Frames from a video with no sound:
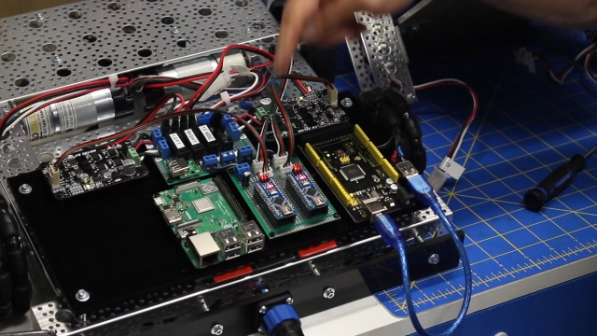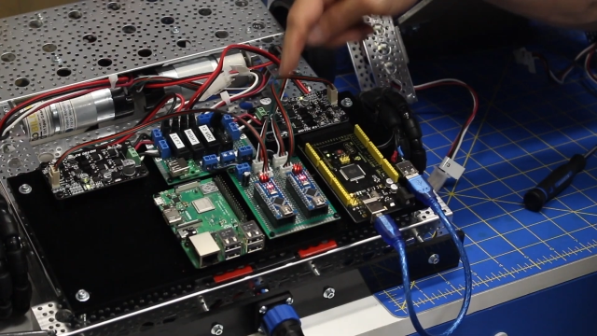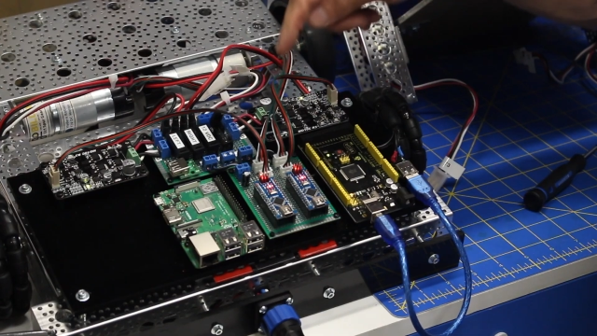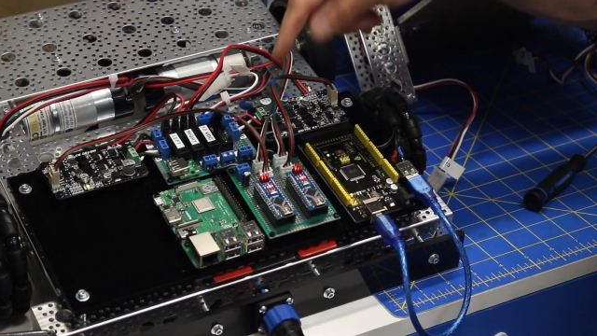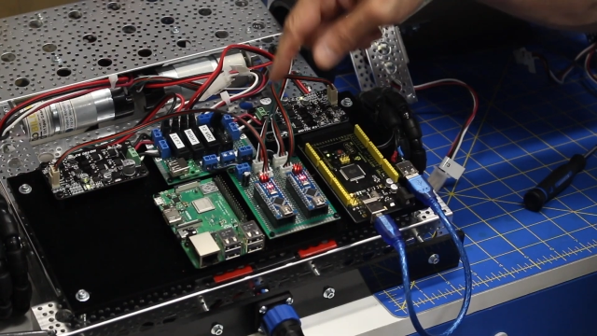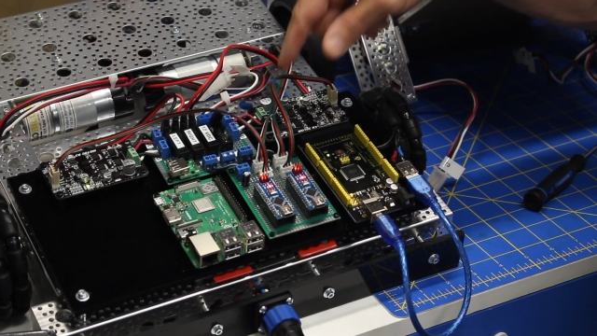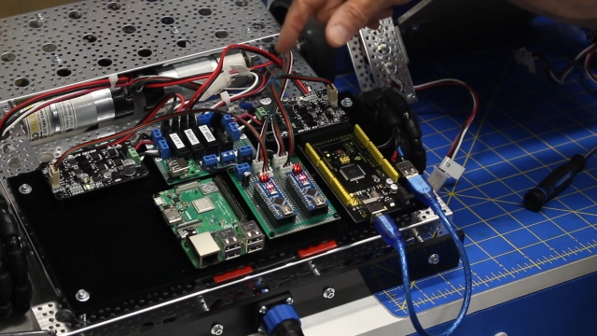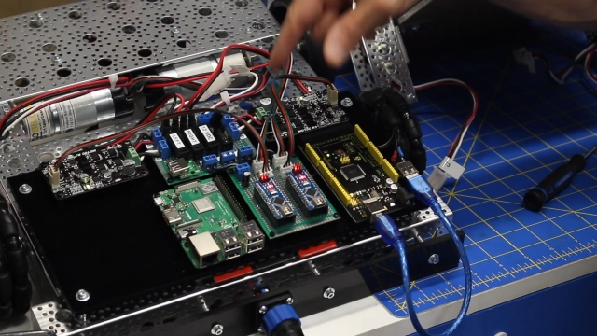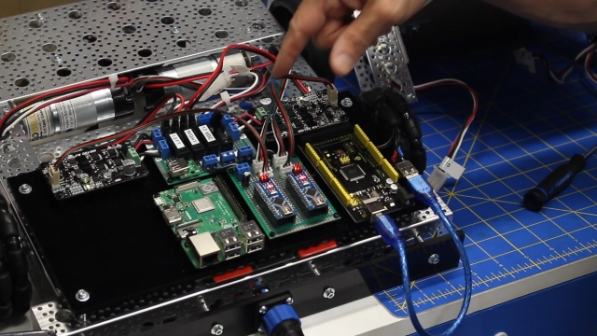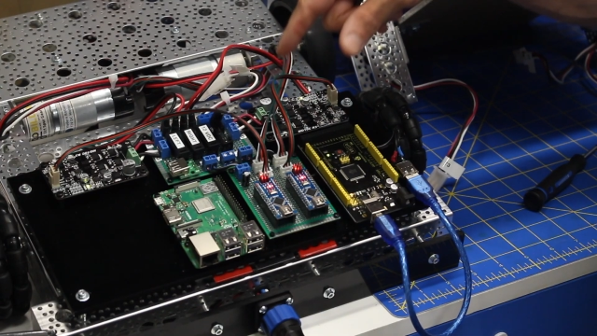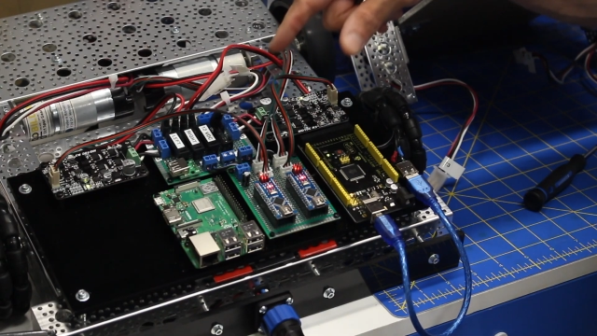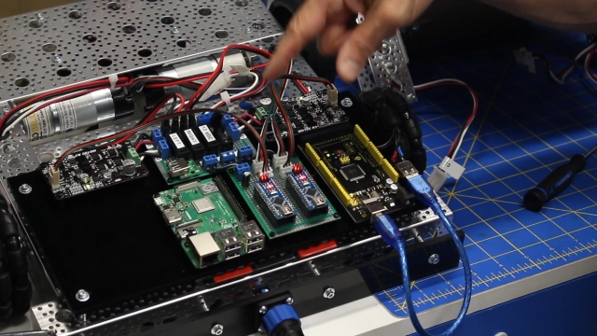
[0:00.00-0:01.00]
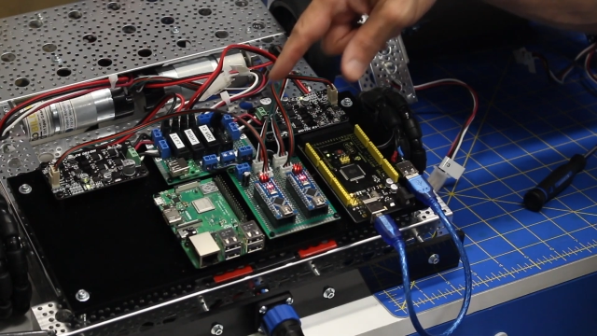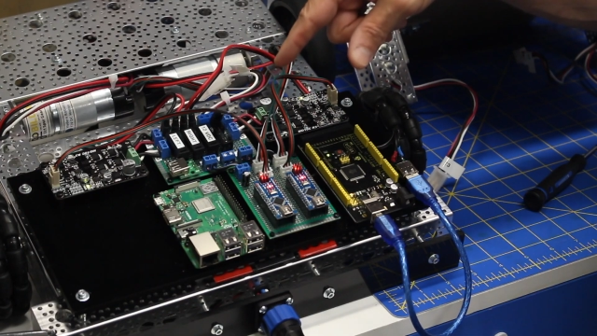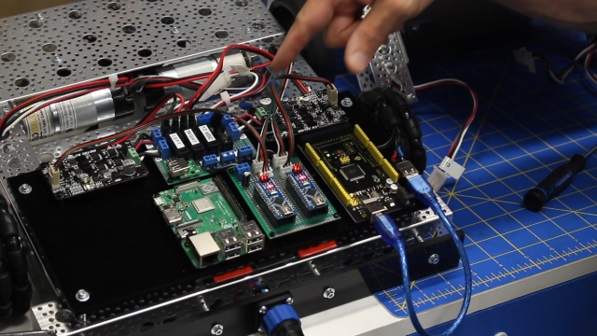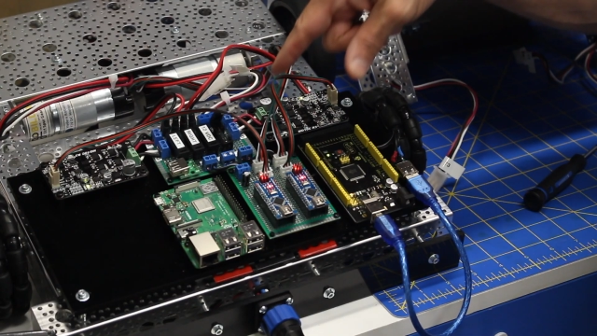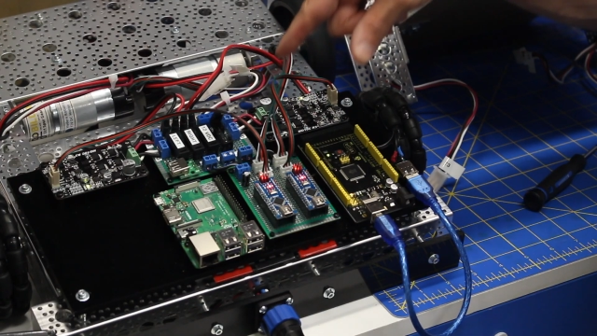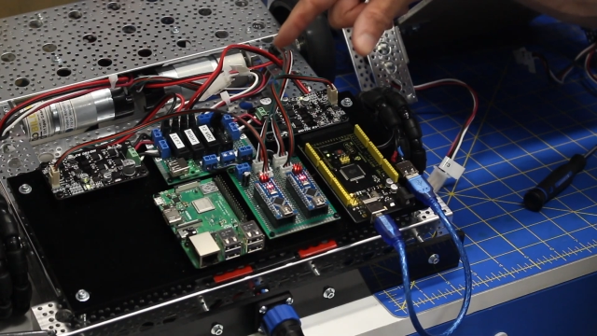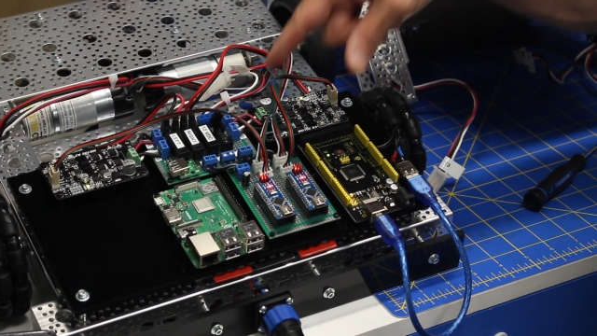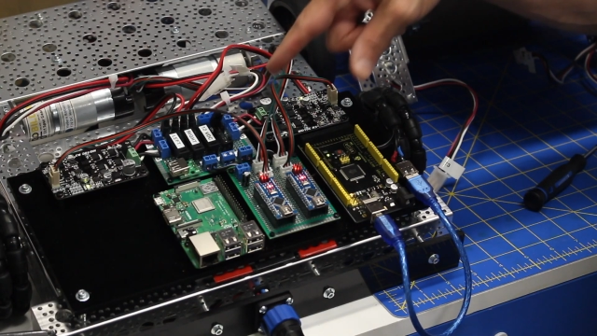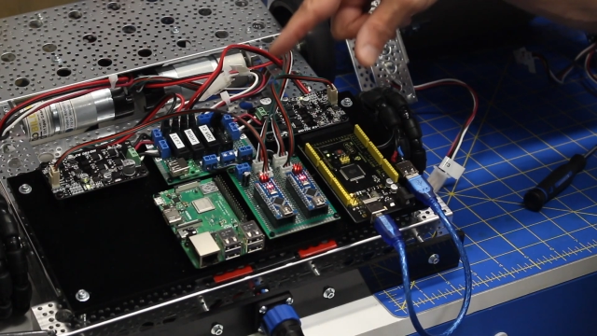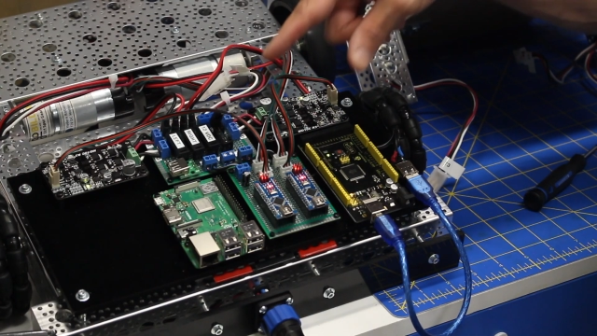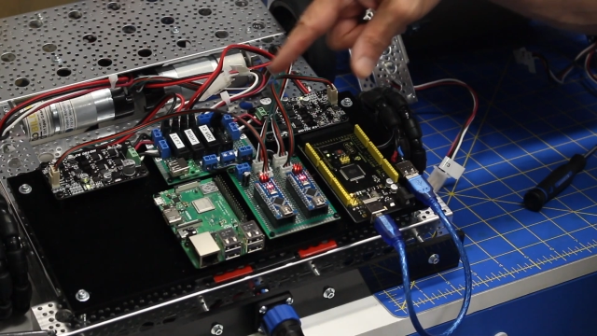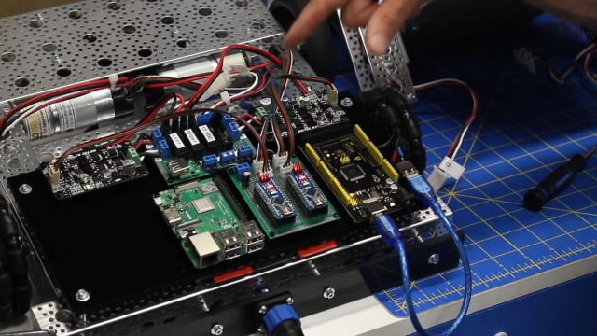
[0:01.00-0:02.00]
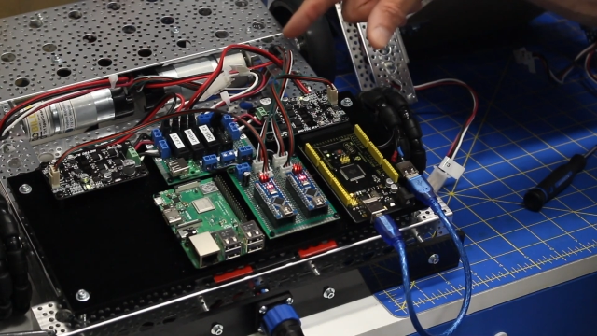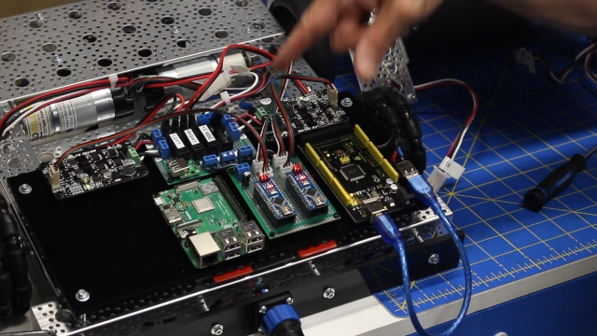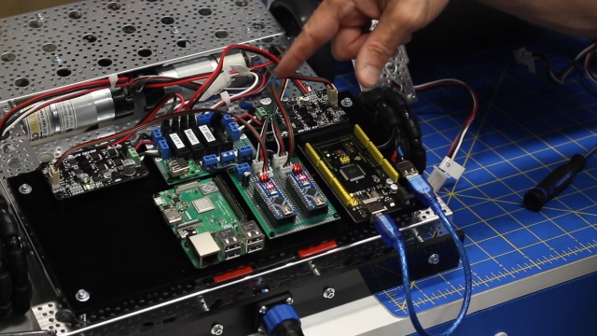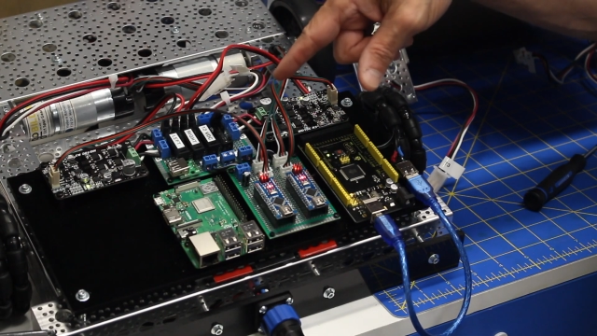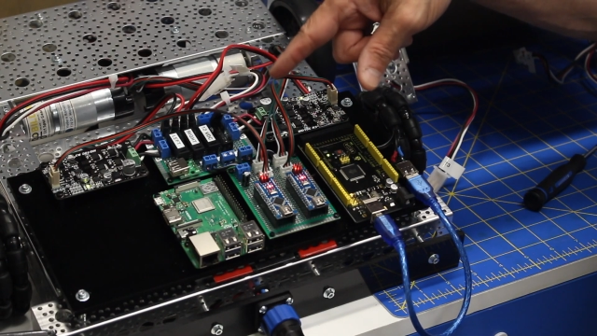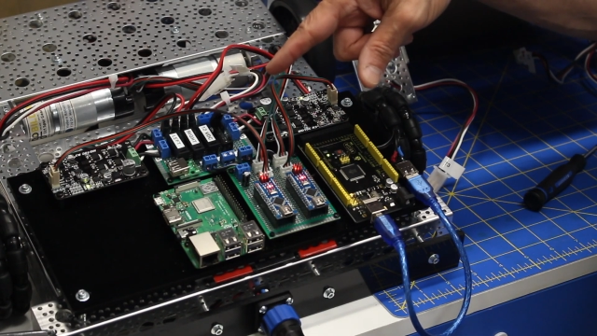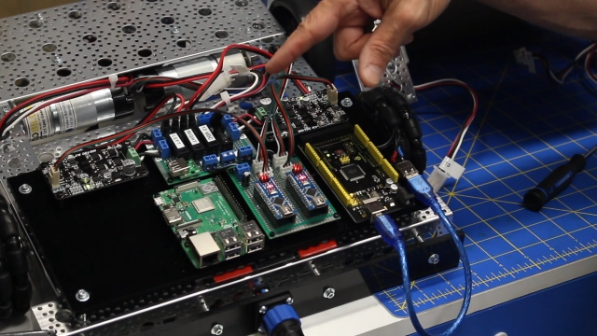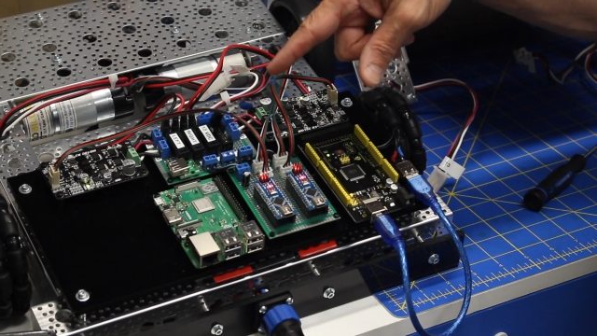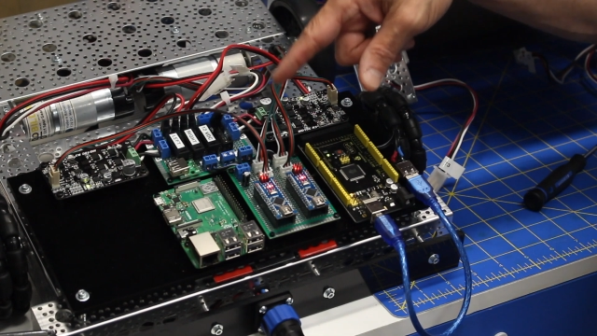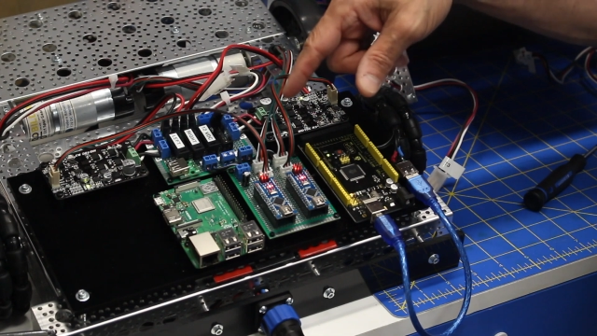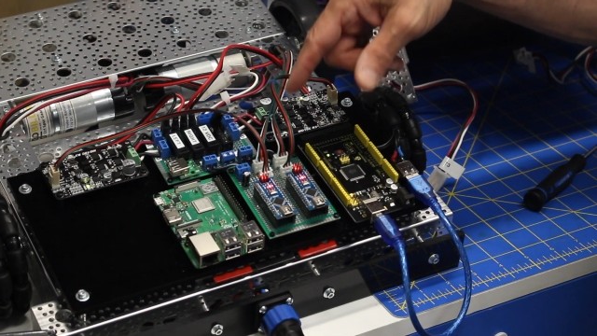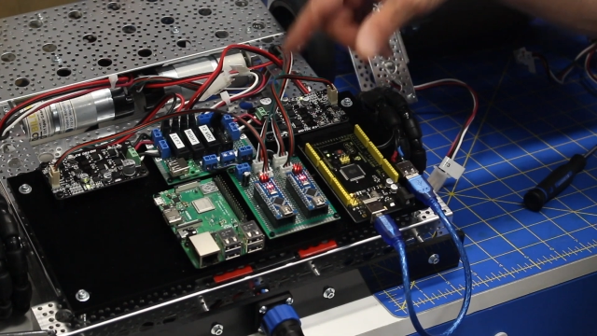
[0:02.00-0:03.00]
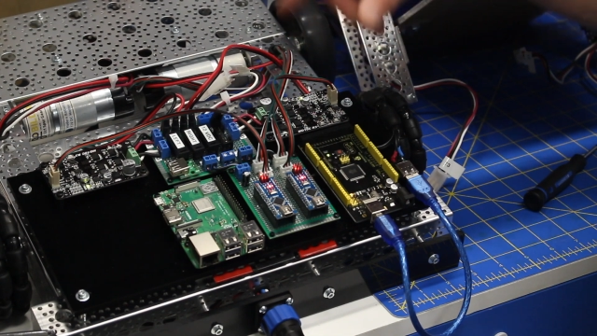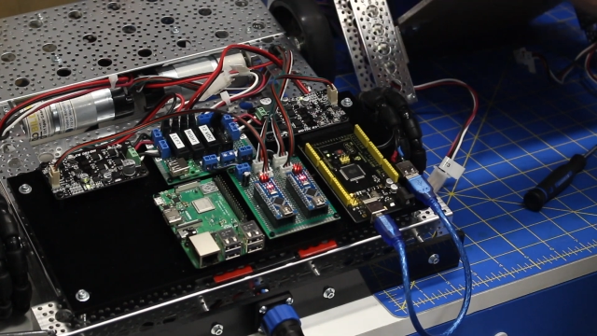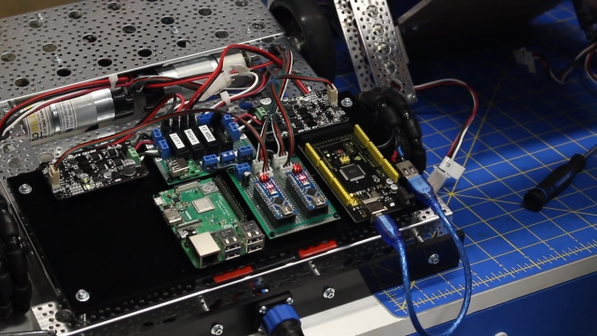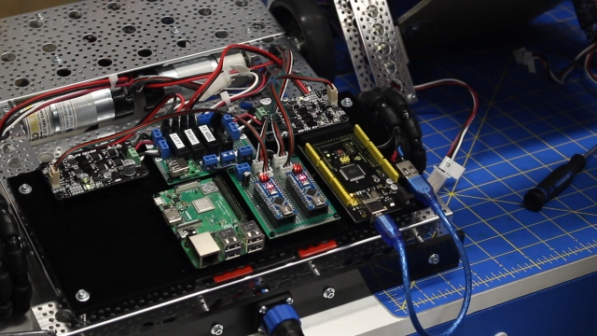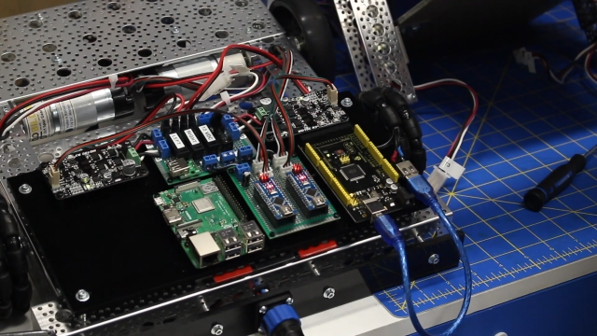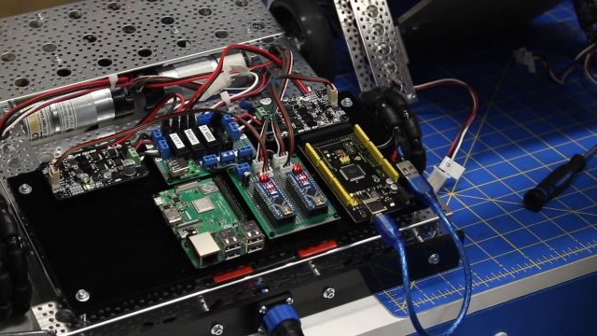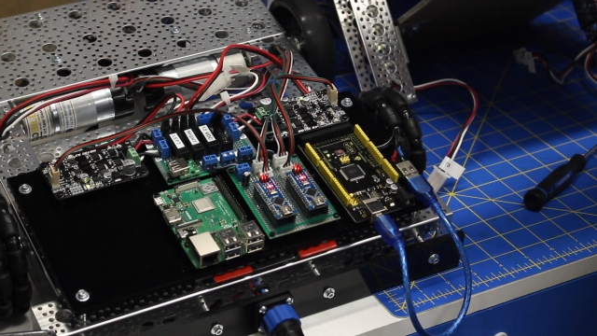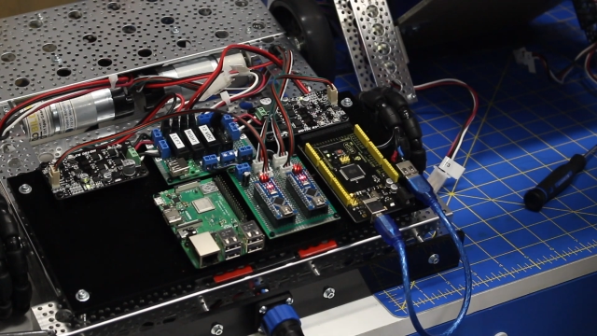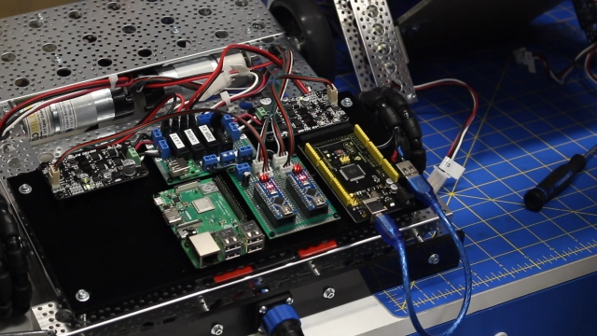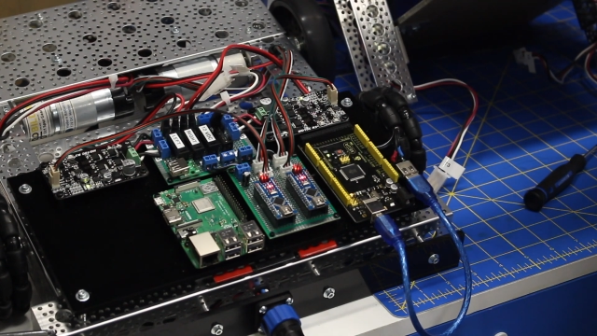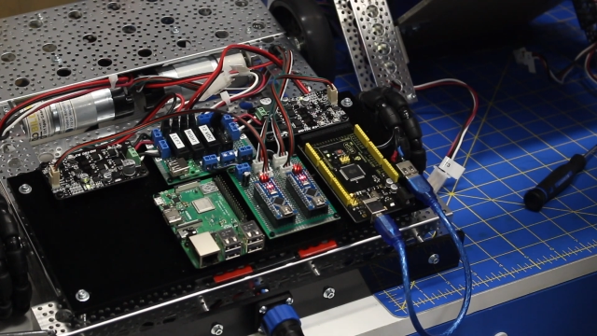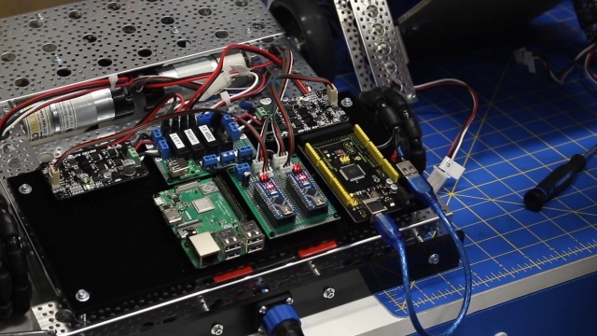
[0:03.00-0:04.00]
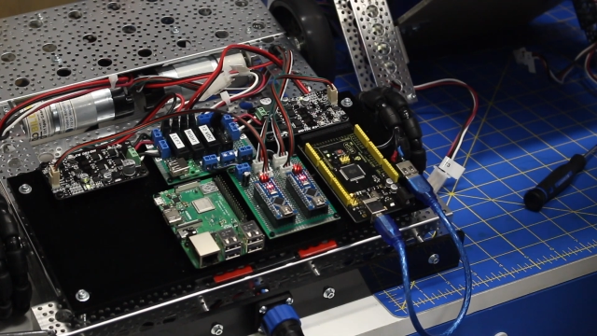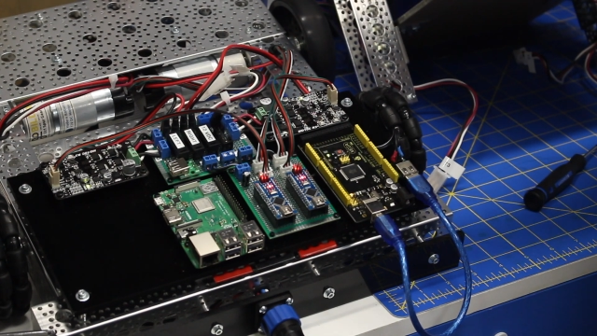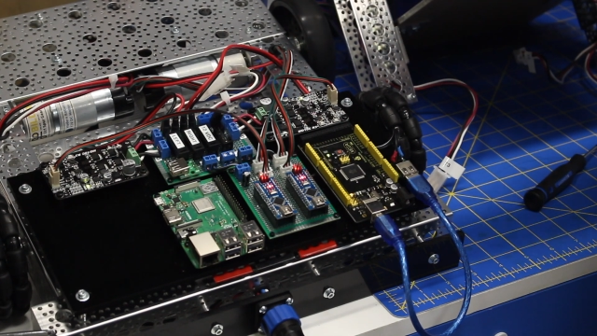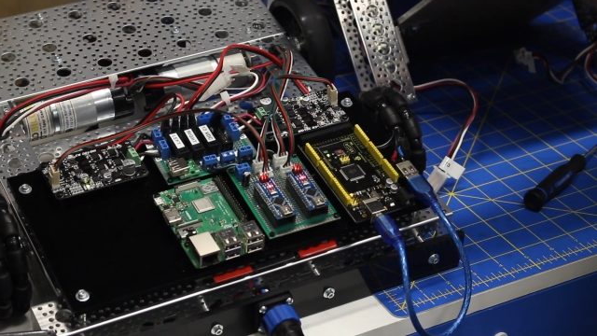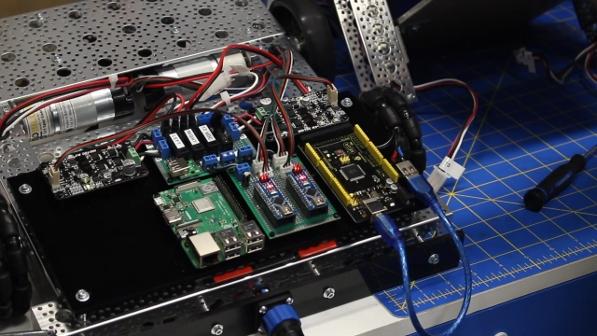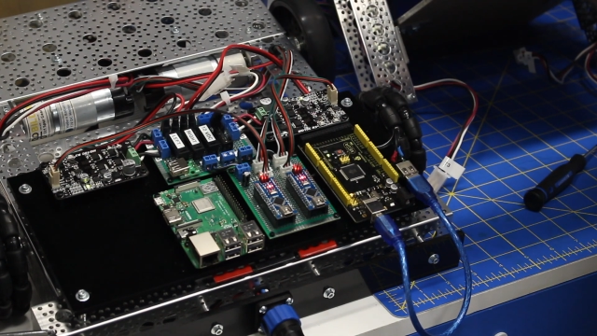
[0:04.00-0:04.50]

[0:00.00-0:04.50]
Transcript: Nobody's mouth can be seen.